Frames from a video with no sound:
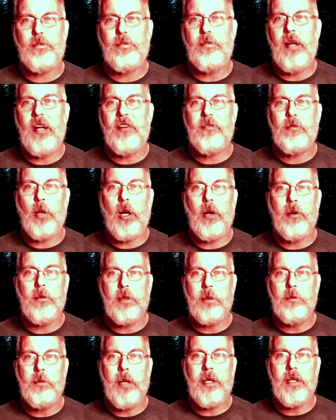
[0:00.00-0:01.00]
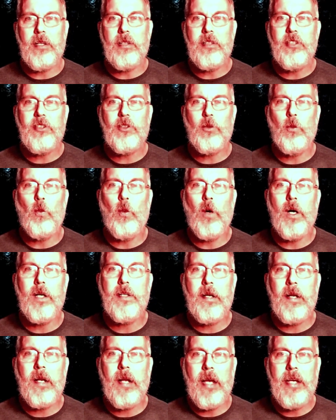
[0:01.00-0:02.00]
have probably met at least
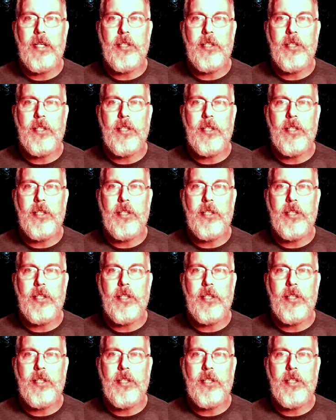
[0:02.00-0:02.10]
one